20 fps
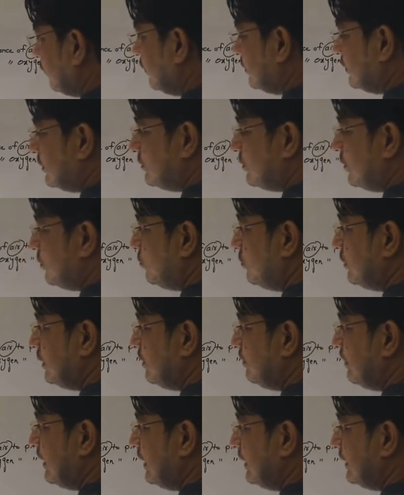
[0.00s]
which is
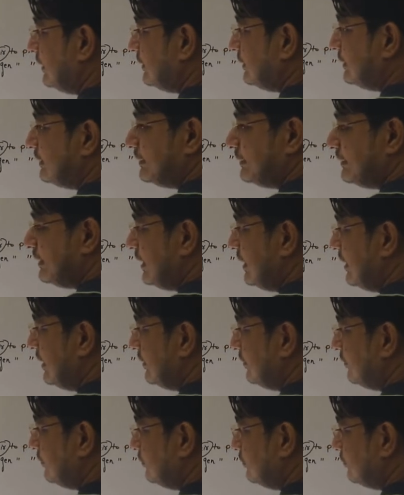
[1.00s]
denoted by
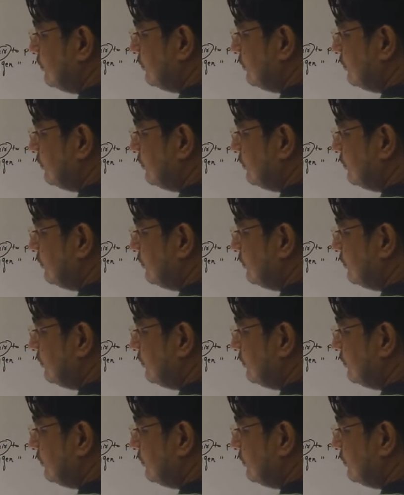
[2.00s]
C.